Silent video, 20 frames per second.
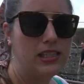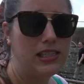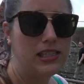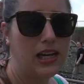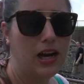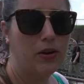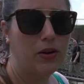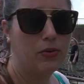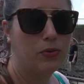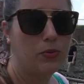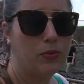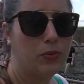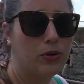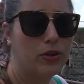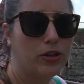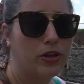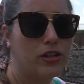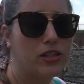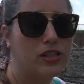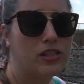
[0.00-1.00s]

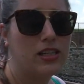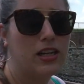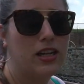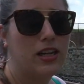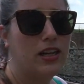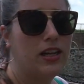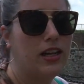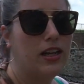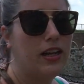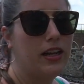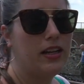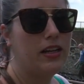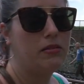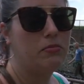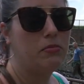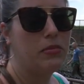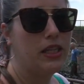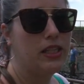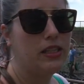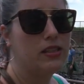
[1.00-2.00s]
downwards, it
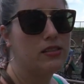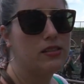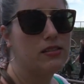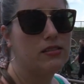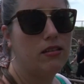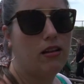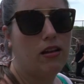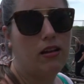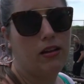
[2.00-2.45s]
means